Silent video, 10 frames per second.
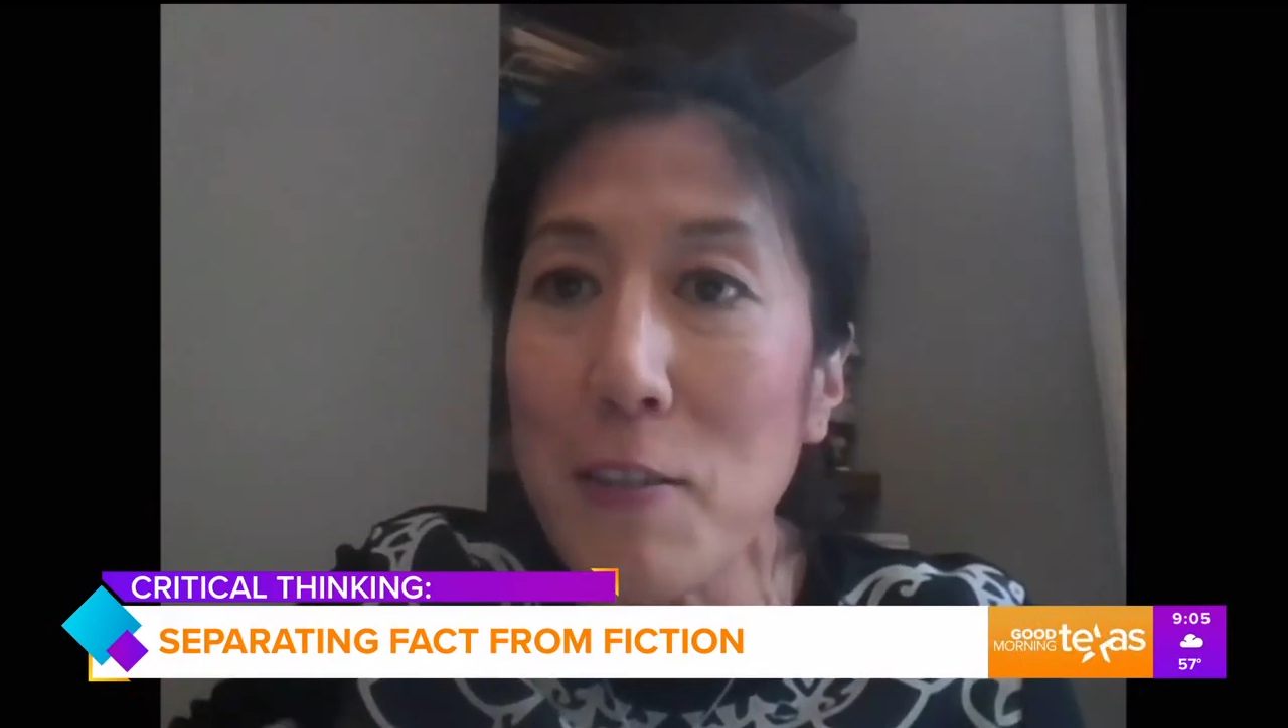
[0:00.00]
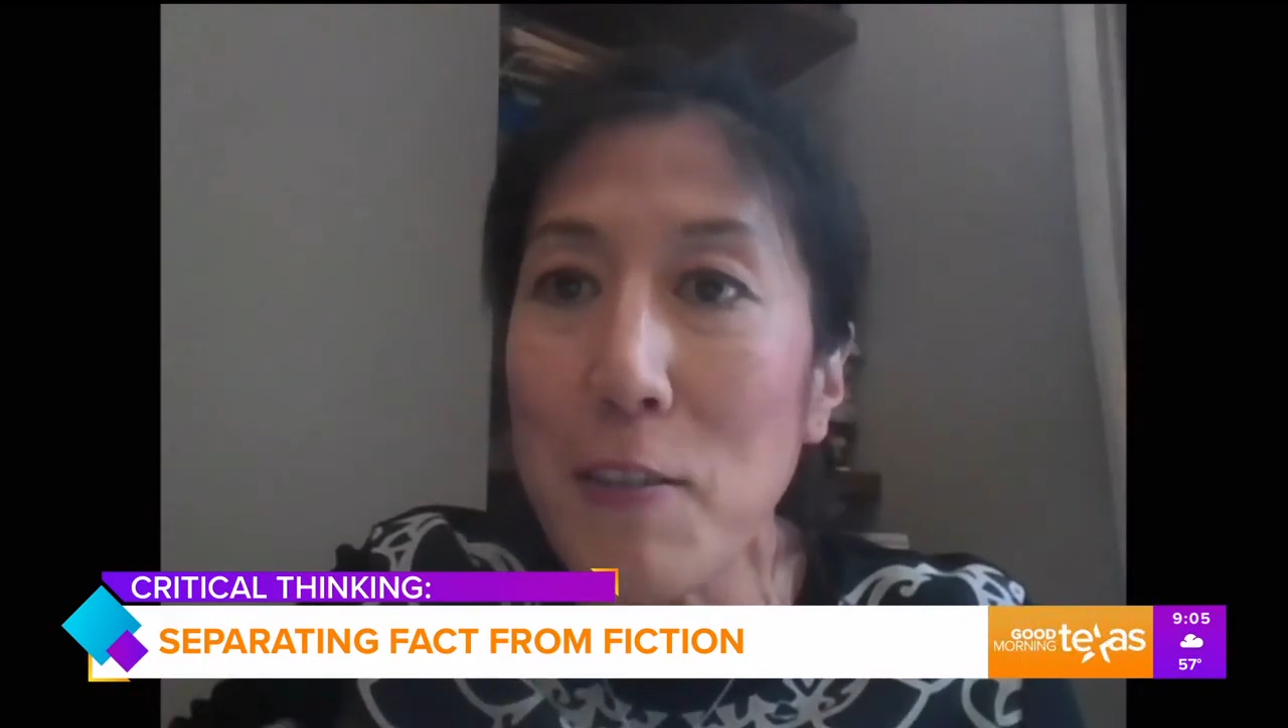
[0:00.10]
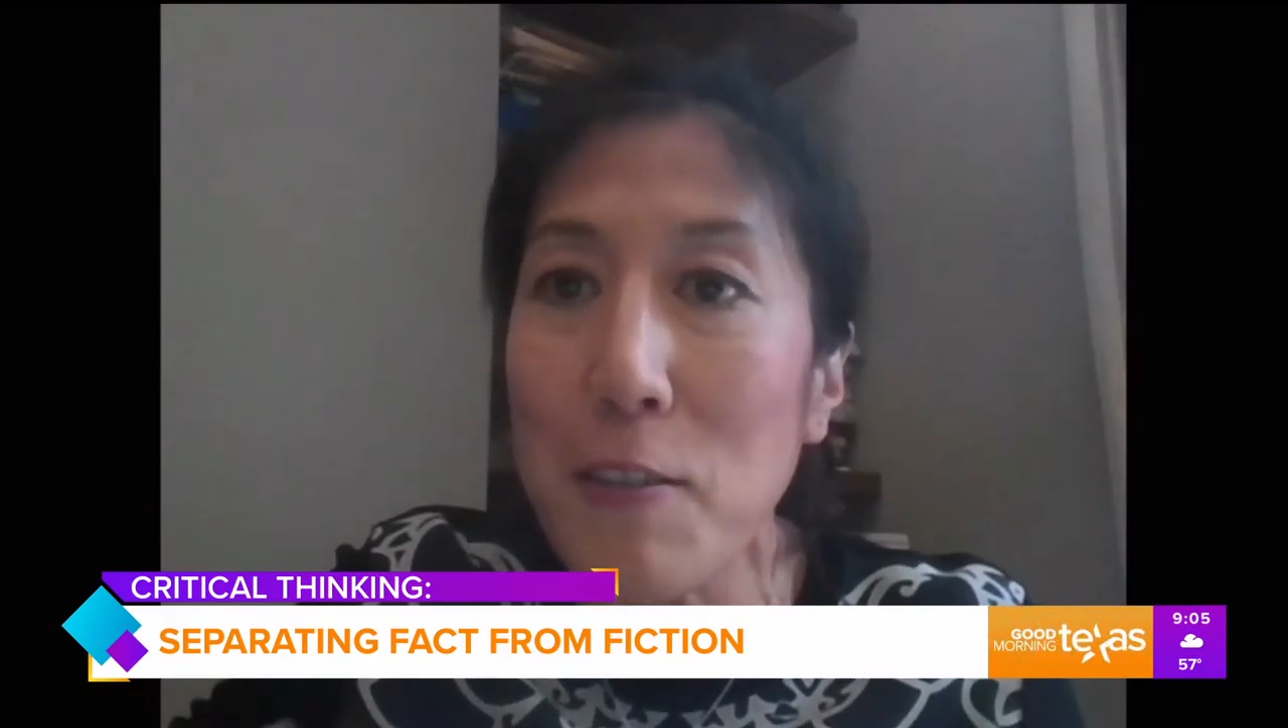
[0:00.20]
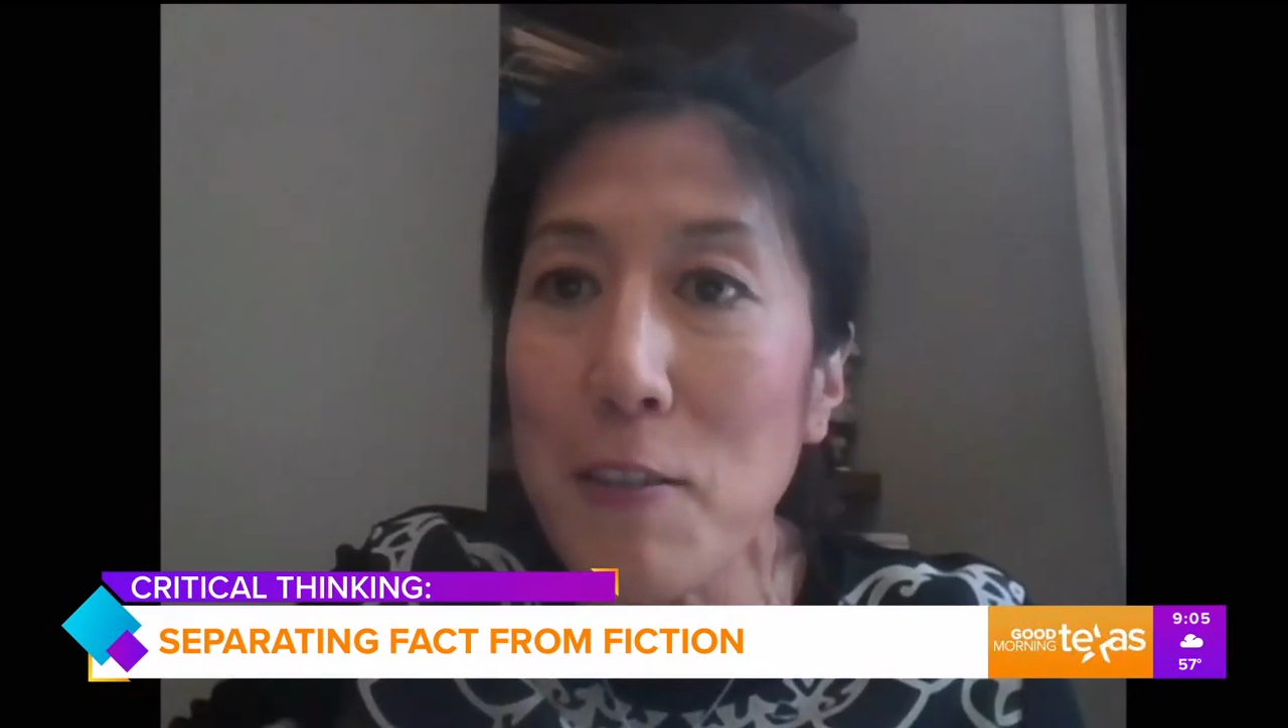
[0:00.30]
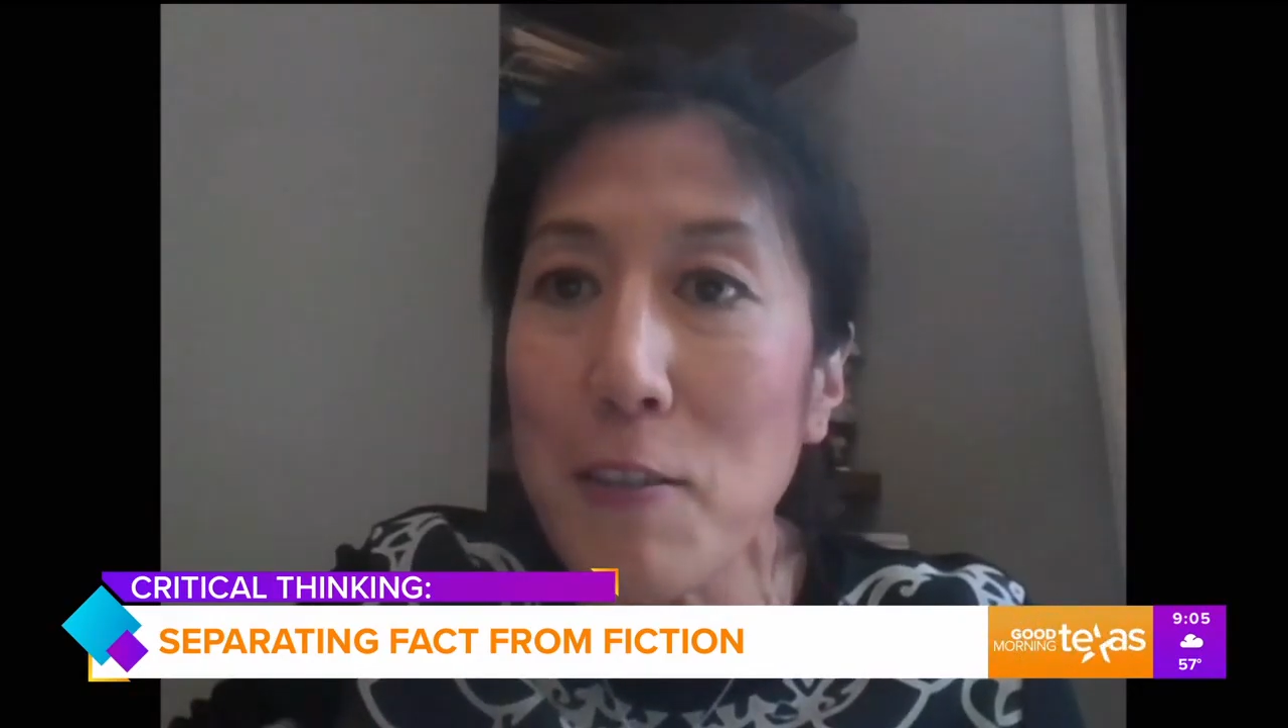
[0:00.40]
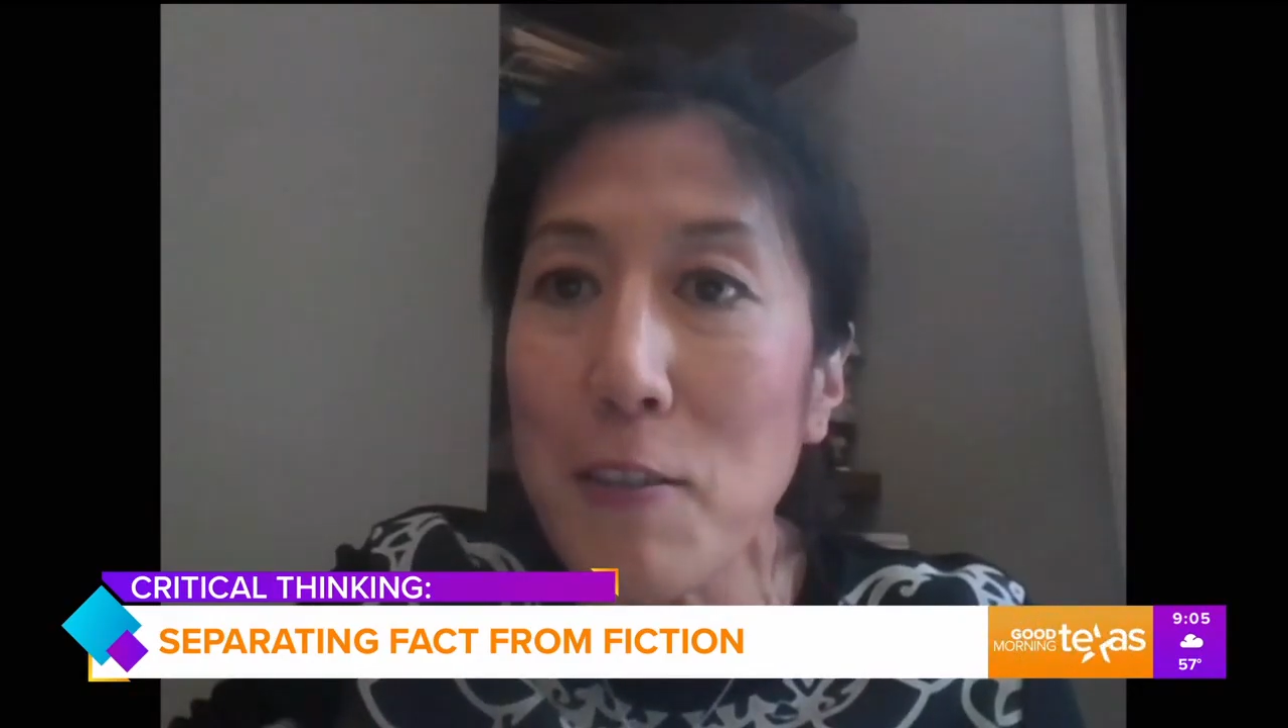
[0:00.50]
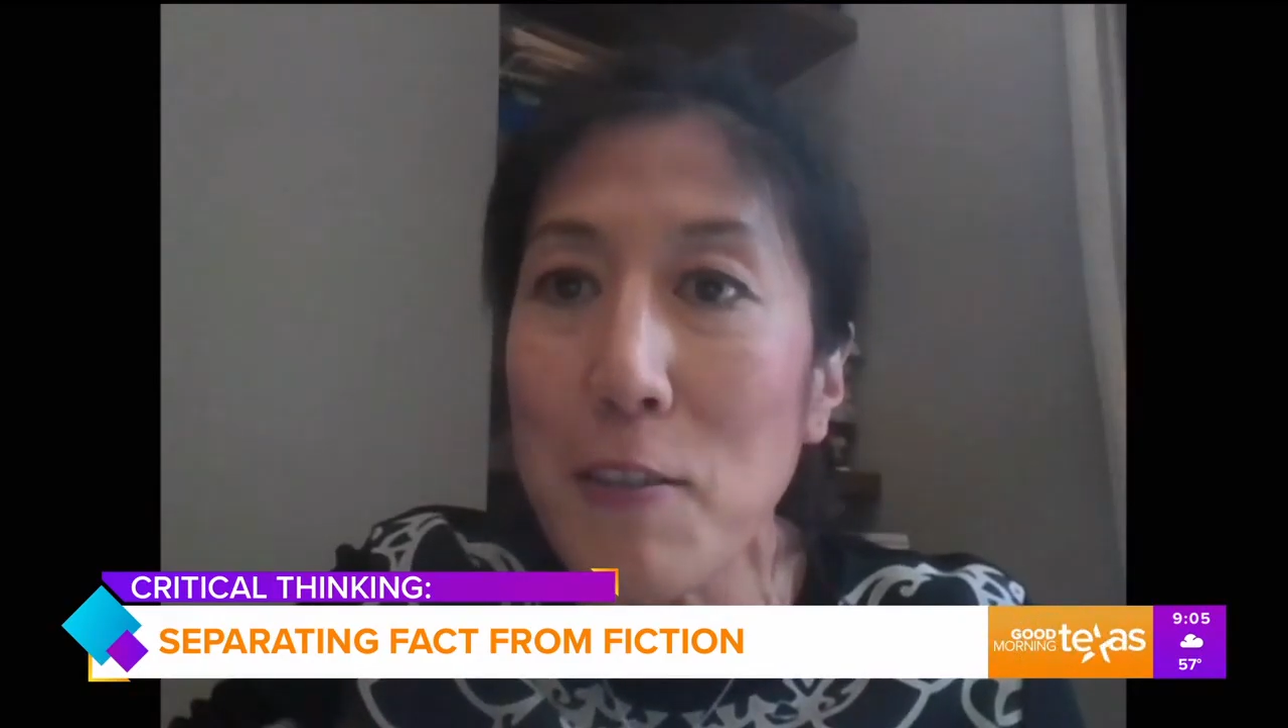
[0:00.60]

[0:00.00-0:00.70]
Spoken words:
gives you an